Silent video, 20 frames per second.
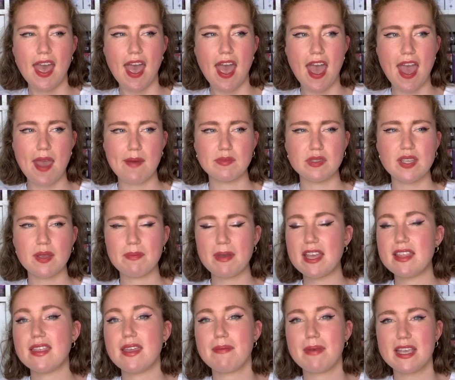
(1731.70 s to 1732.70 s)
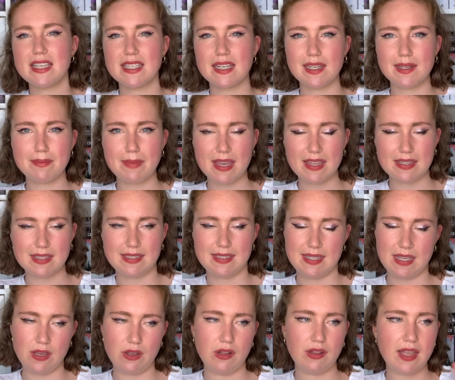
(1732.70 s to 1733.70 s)
Um, so ba they basically make this
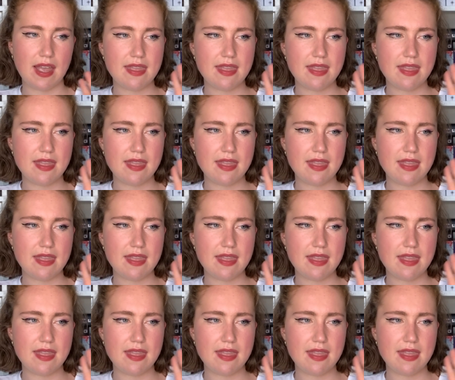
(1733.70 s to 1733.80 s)
deal.